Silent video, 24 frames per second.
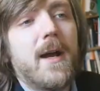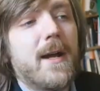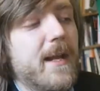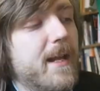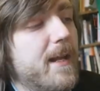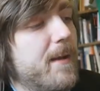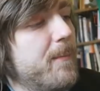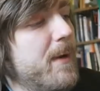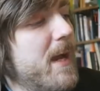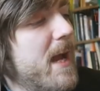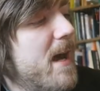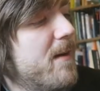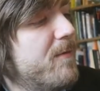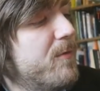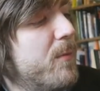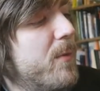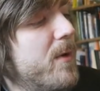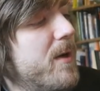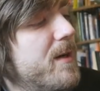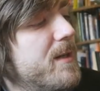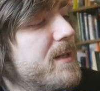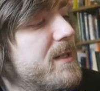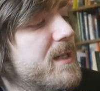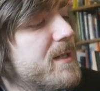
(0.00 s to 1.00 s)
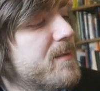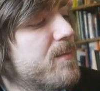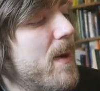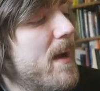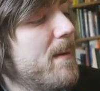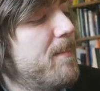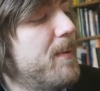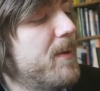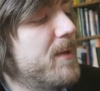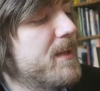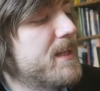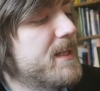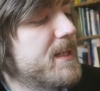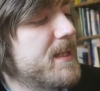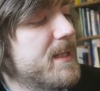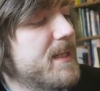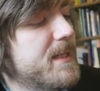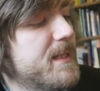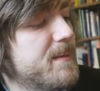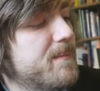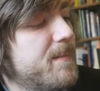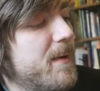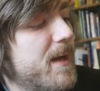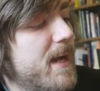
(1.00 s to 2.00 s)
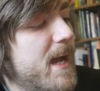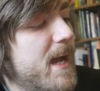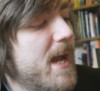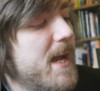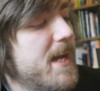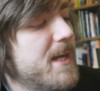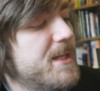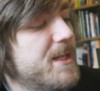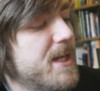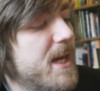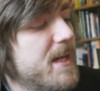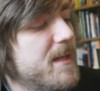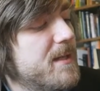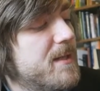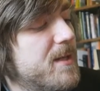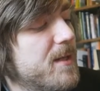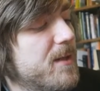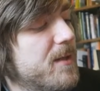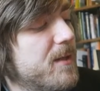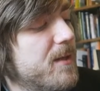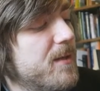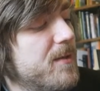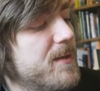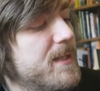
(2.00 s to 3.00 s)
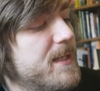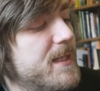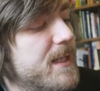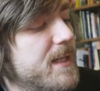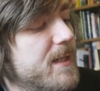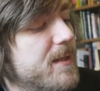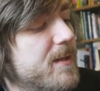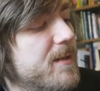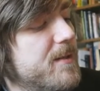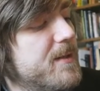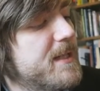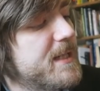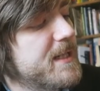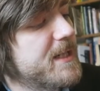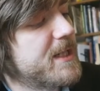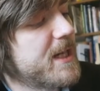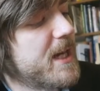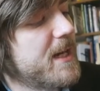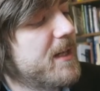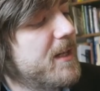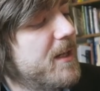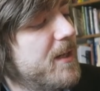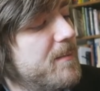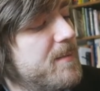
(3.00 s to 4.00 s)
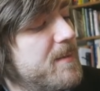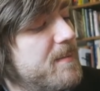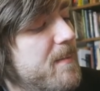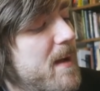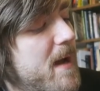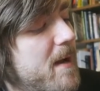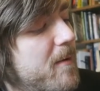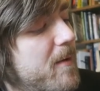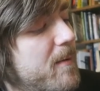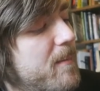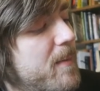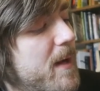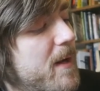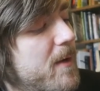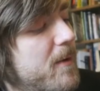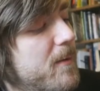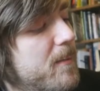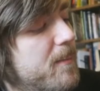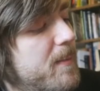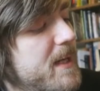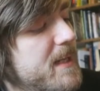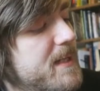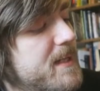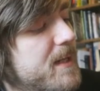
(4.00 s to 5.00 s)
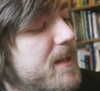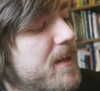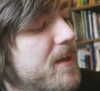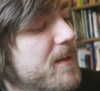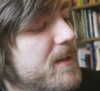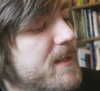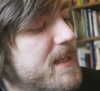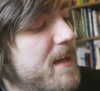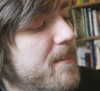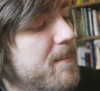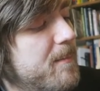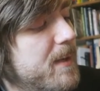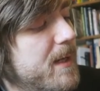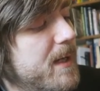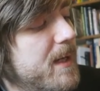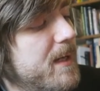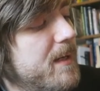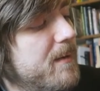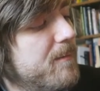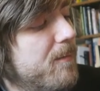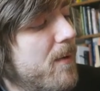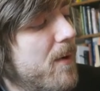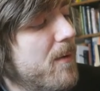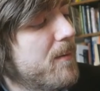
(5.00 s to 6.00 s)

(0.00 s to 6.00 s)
Okay, then we have Words as Weapons, and this is AJ, Doug Lucy, Lucy Jacobs, Mary Bell, Peter Cox MBE,